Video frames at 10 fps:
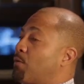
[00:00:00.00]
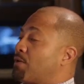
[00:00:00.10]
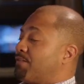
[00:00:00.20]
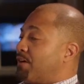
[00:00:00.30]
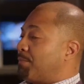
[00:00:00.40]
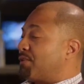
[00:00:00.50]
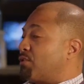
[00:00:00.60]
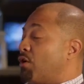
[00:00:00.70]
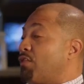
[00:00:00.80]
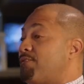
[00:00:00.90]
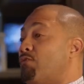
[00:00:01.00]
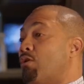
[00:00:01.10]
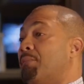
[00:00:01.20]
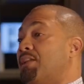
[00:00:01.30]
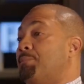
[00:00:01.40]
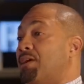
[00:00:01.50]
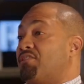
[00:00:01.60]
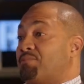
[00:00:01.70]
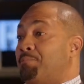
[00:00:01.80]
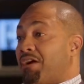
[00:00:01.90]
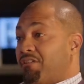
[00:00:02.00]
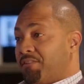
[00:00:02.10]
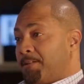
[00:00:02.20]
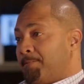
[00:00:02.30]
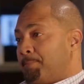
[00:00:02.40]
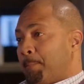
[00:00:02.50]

we're developing is called The Four Money Bears Berryville